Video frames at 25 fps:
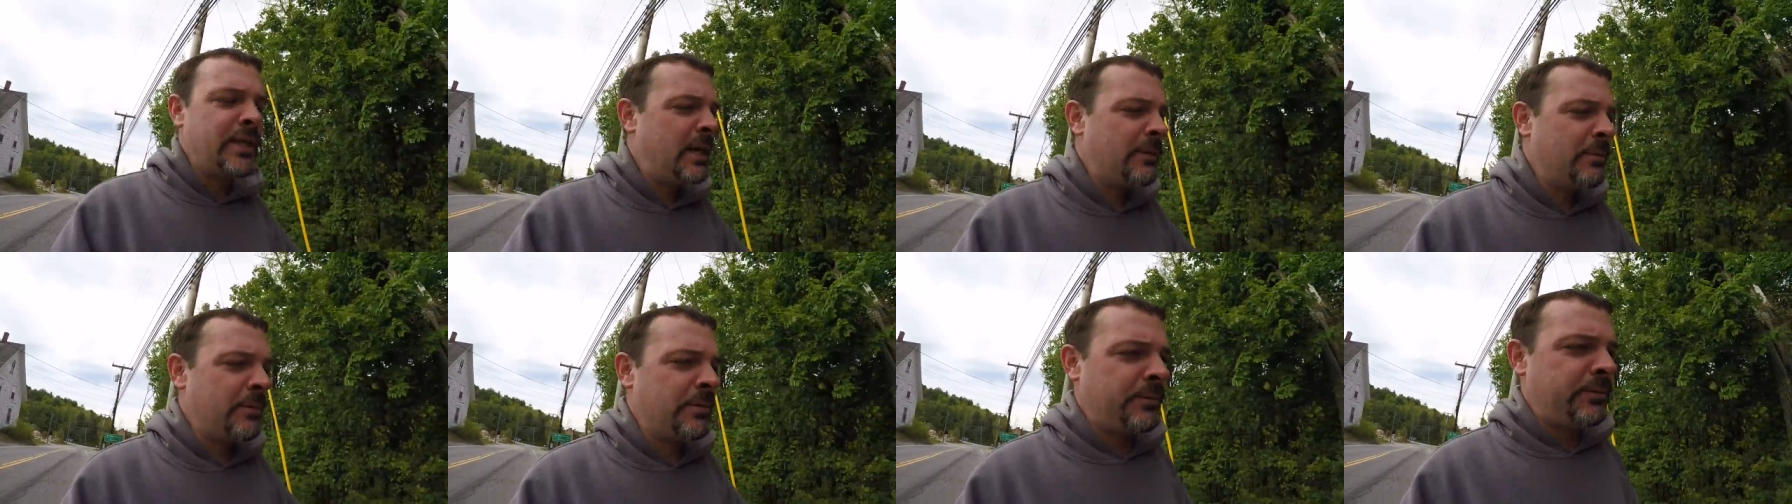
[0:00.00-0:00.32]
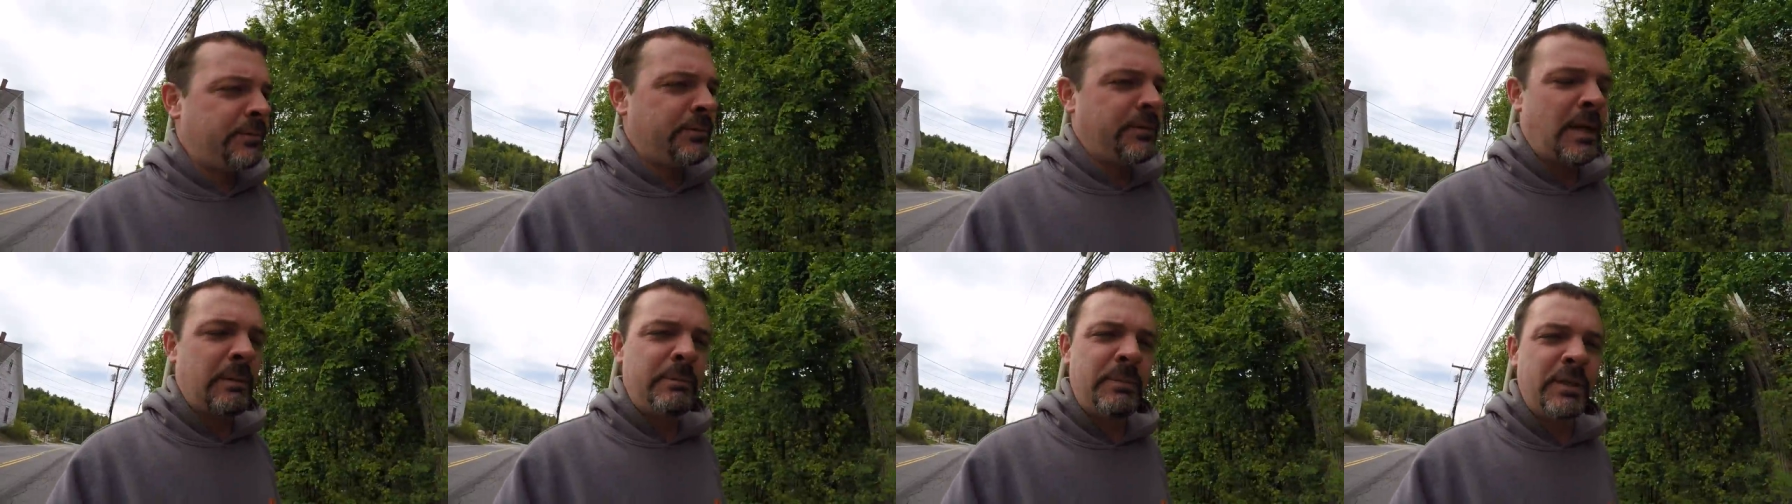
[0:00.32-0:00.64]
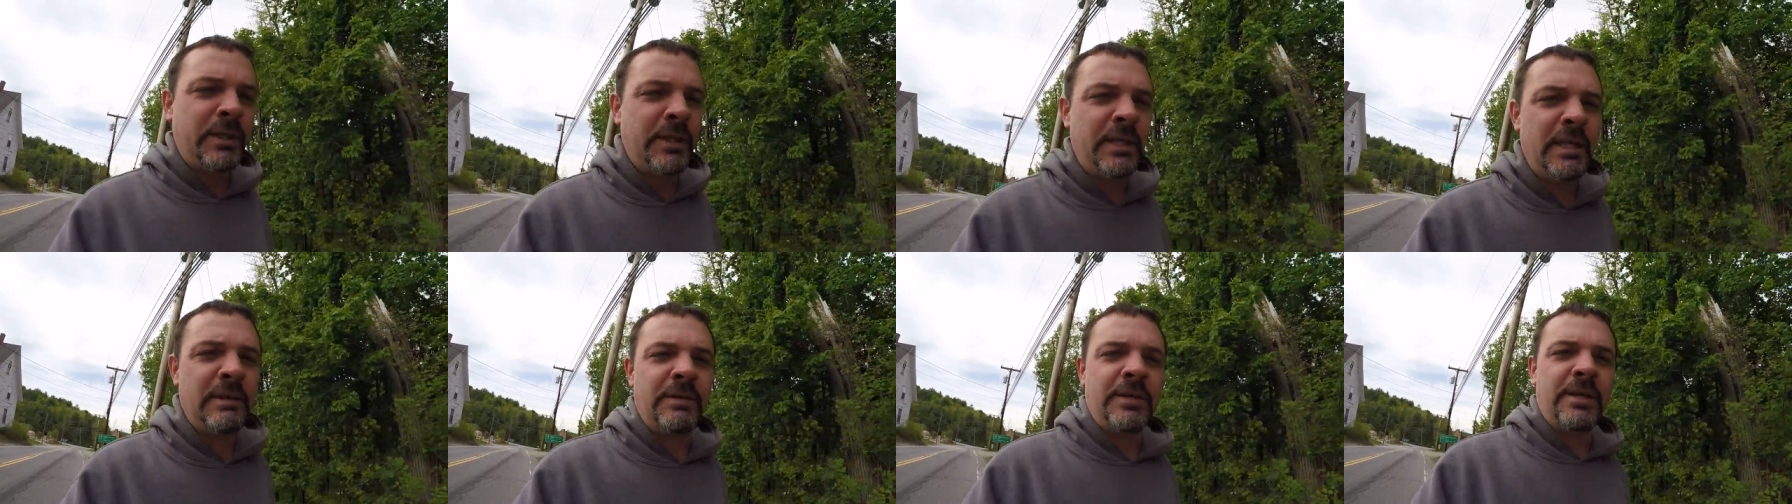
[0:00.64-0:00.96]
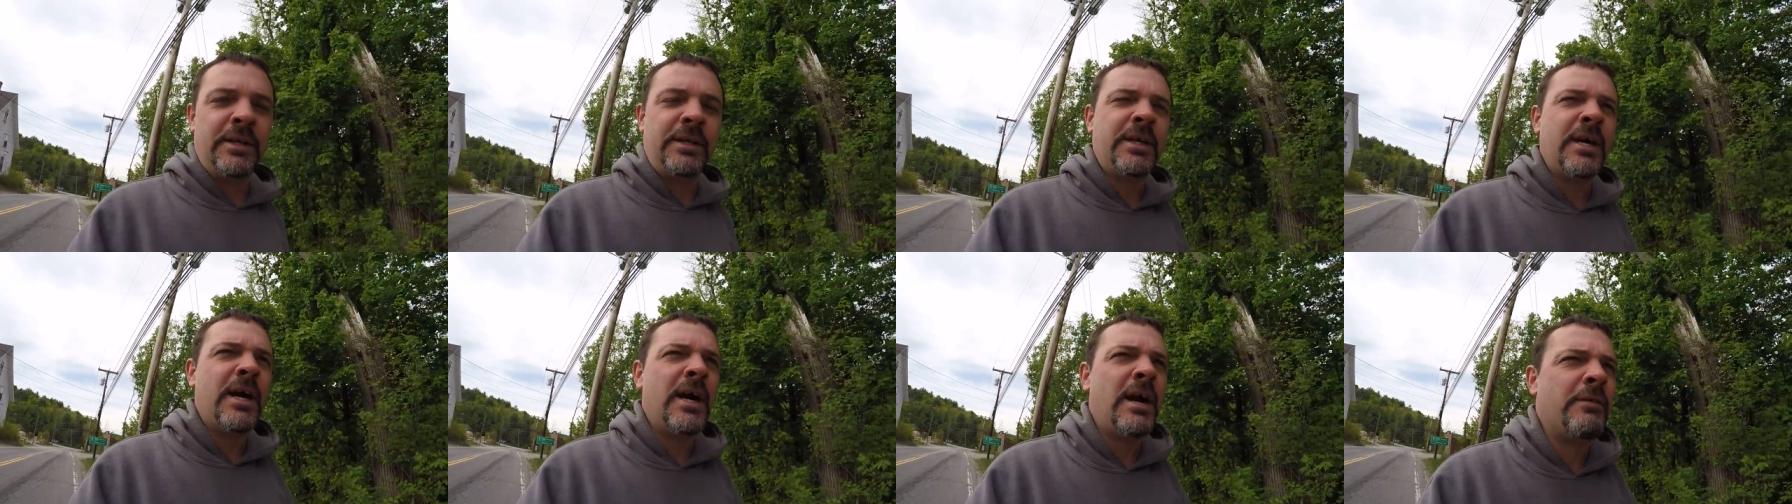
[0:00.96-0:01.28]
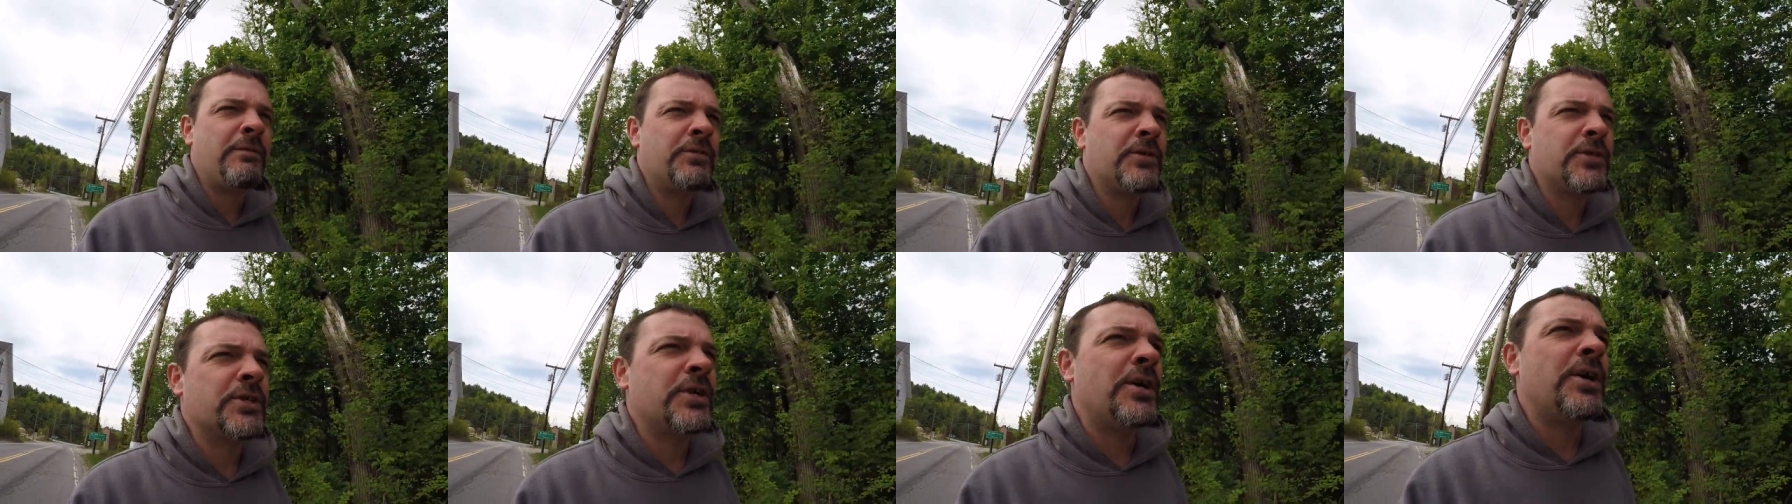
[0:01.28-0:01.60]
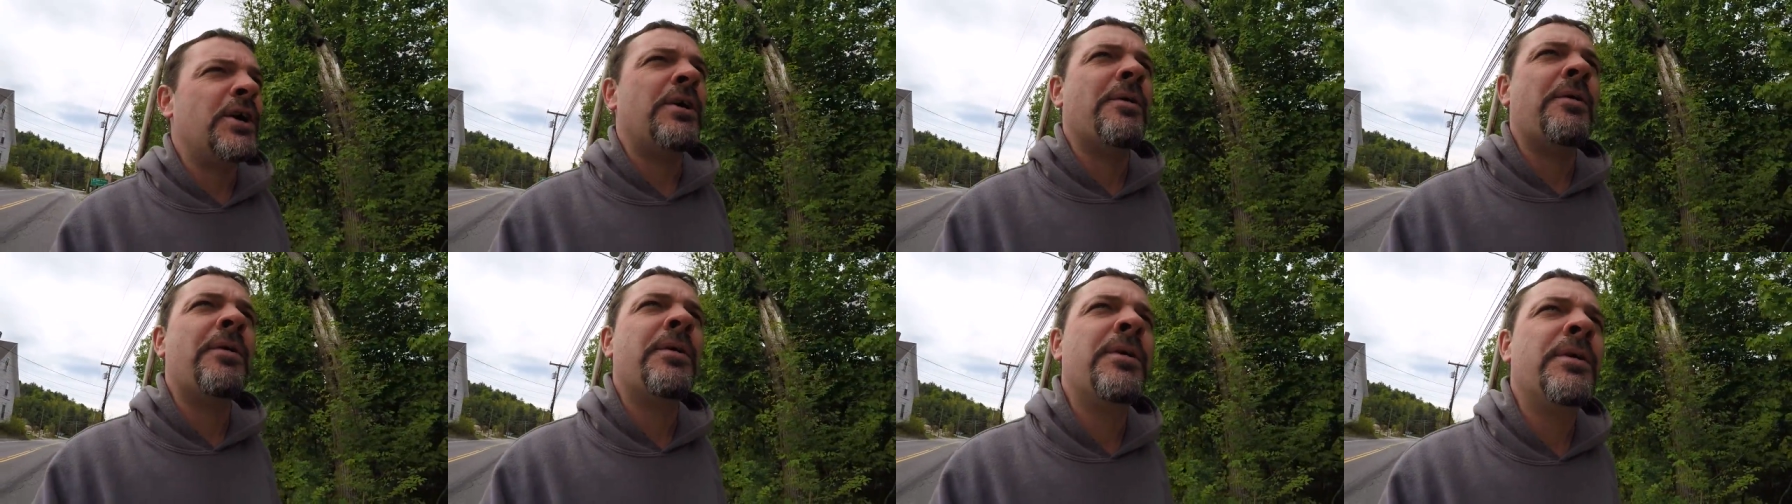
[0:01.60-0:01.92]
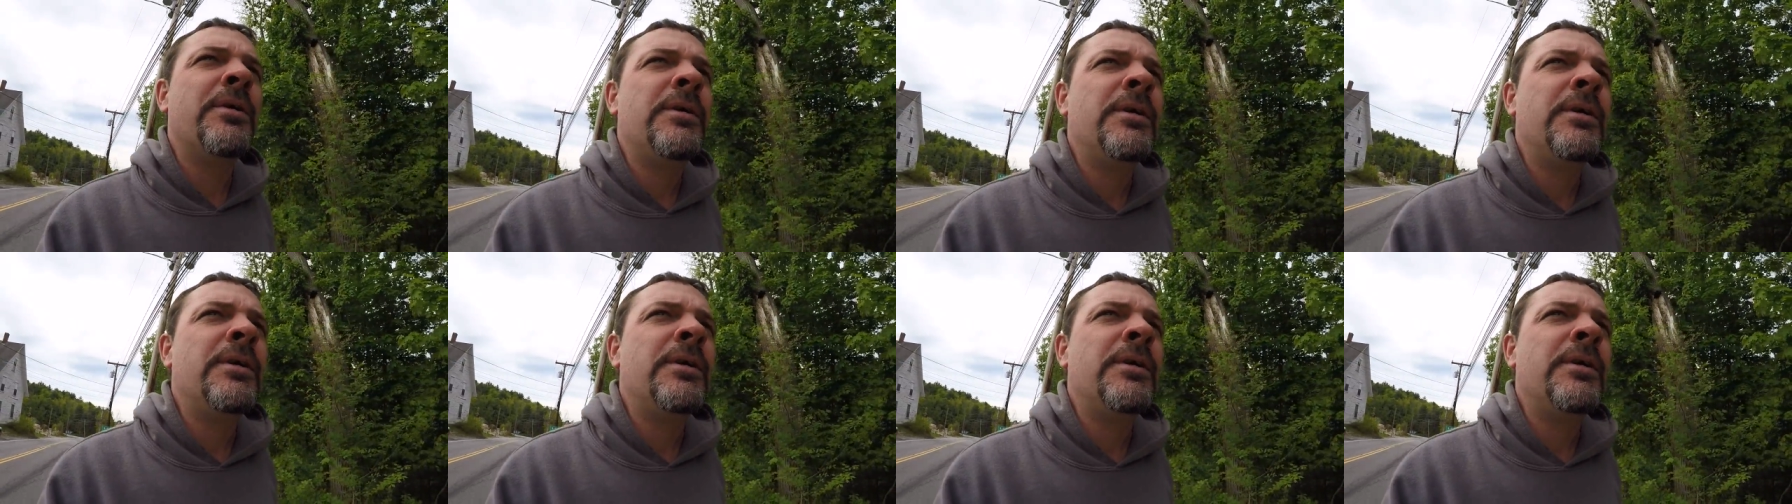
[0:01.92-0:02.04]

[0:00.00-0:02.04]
I'd be leaving in cuffs. So,